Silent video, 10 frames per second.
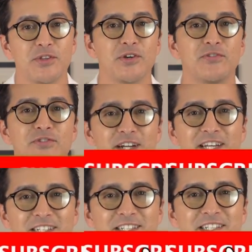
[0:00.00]
with your
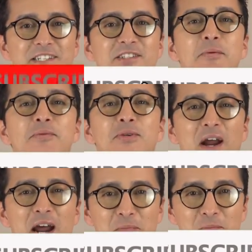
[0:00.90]
friends and
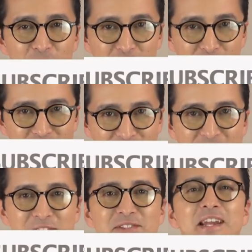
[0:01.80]
subscribe. We'll
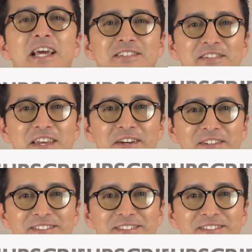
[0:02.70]
see you in the next video.